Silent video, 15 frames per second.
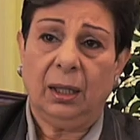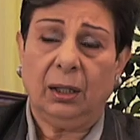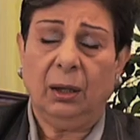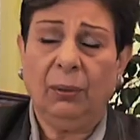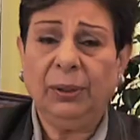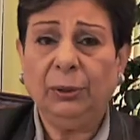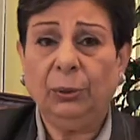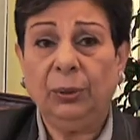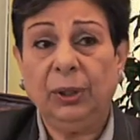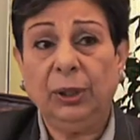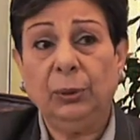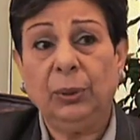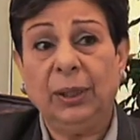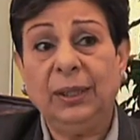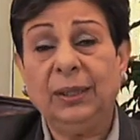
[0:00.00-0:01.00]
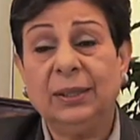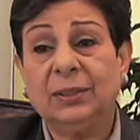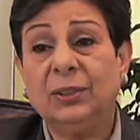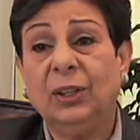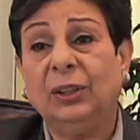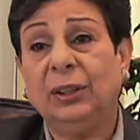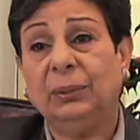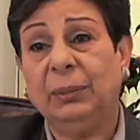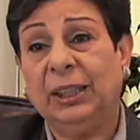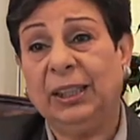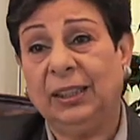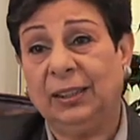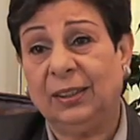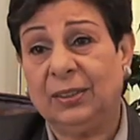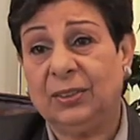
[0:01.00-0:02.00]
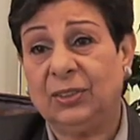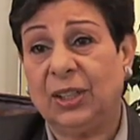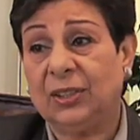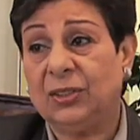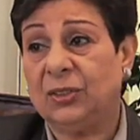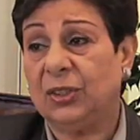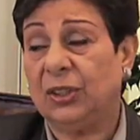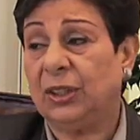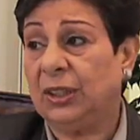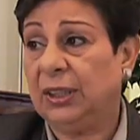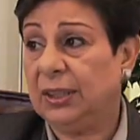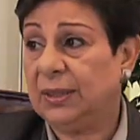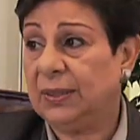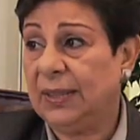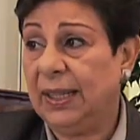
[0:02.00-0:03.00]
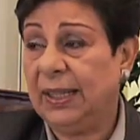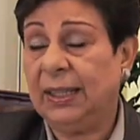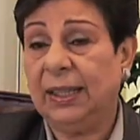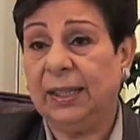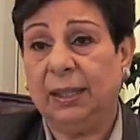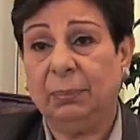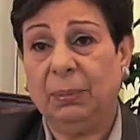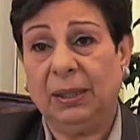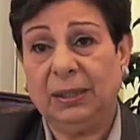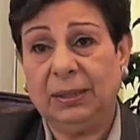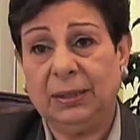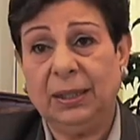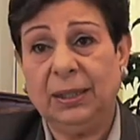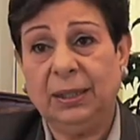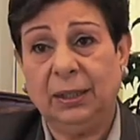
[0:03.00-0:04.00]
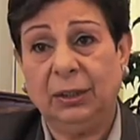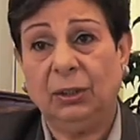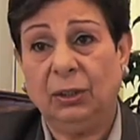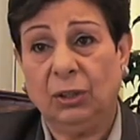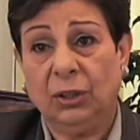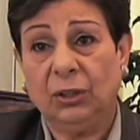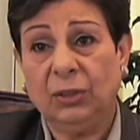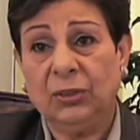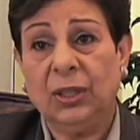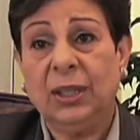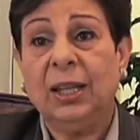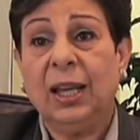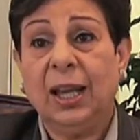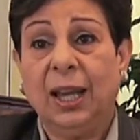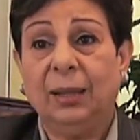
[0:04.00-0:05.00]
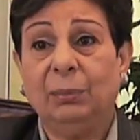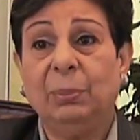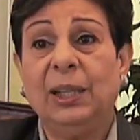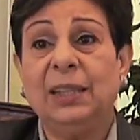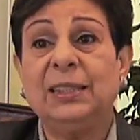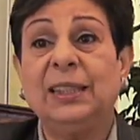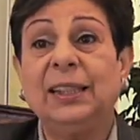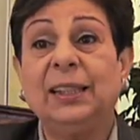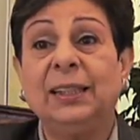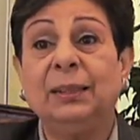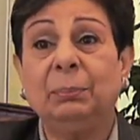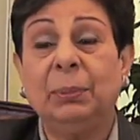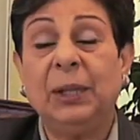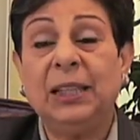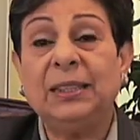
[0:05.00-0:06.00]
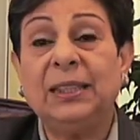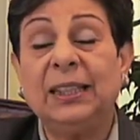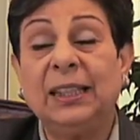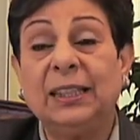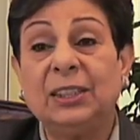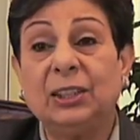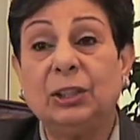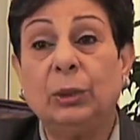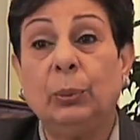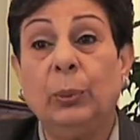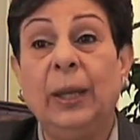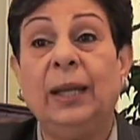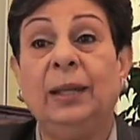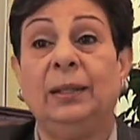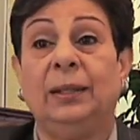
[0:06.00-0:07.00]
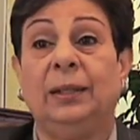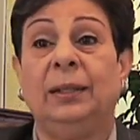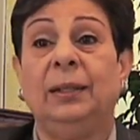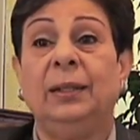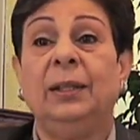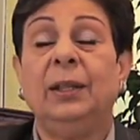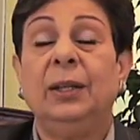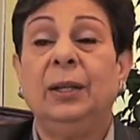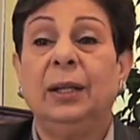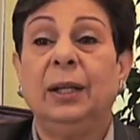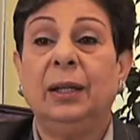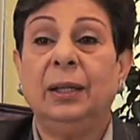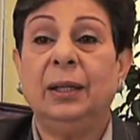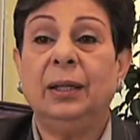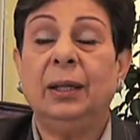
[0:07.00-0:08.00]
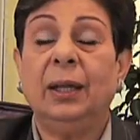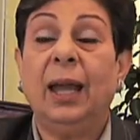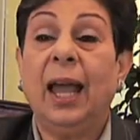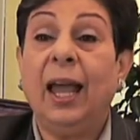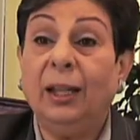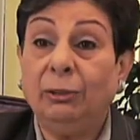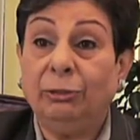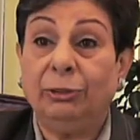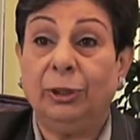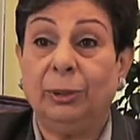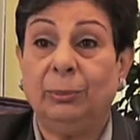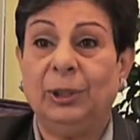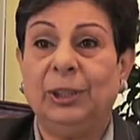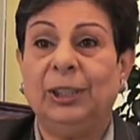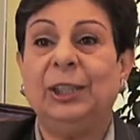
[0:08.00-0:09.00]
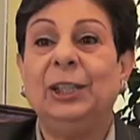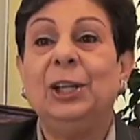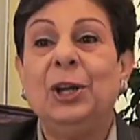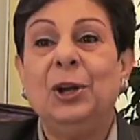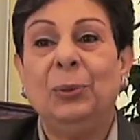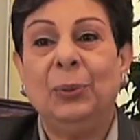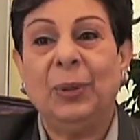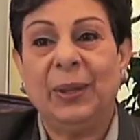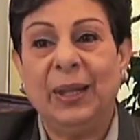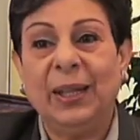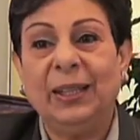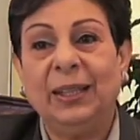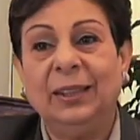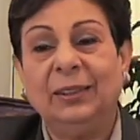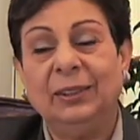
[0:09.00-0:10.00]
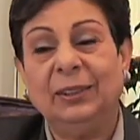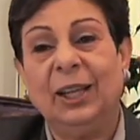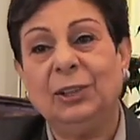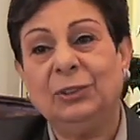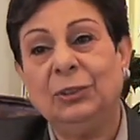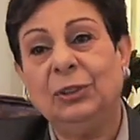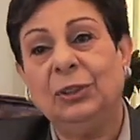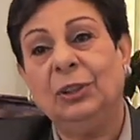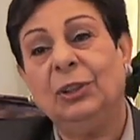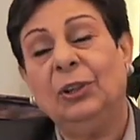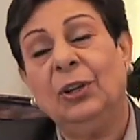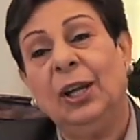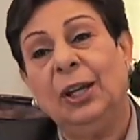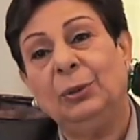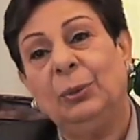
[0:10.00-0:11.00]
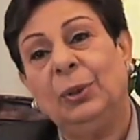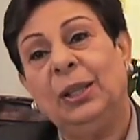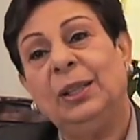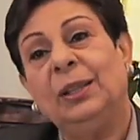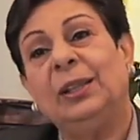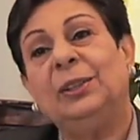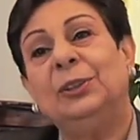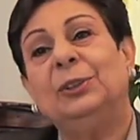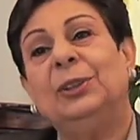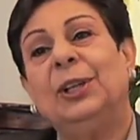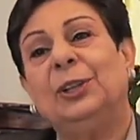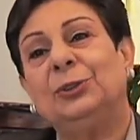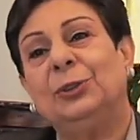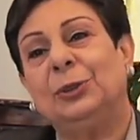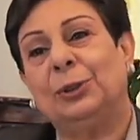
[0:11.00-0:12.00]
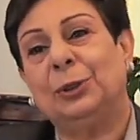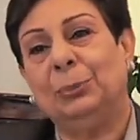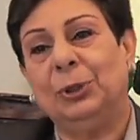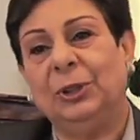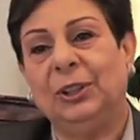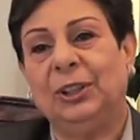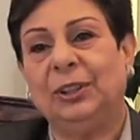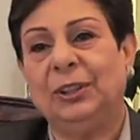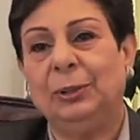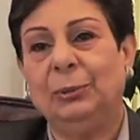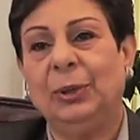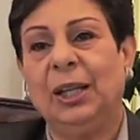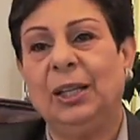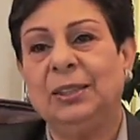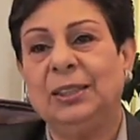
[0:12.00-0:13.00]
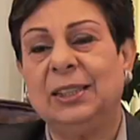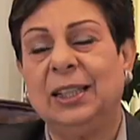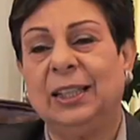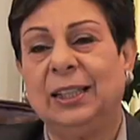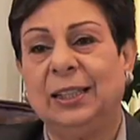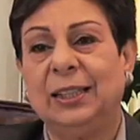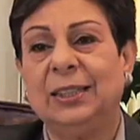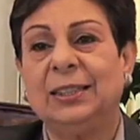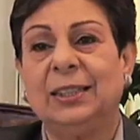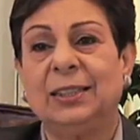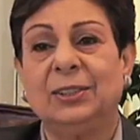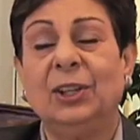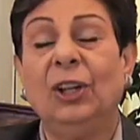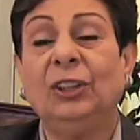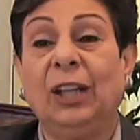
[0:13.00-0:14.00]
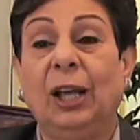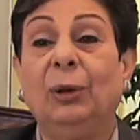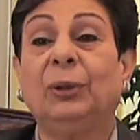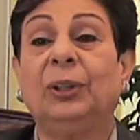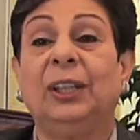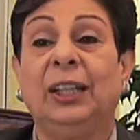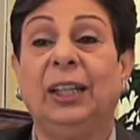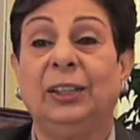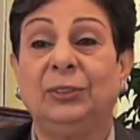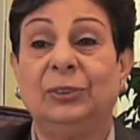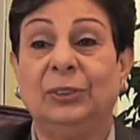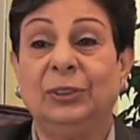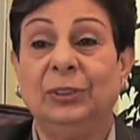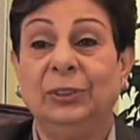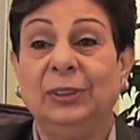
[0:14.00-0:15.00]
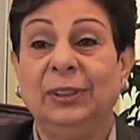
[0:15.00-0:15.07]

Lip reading: Going to the UN is not a meaningless gesture. It is taking the Palestinian cause and placing it squarely and firmly within international law and within the international community. We are saying this is not our creation.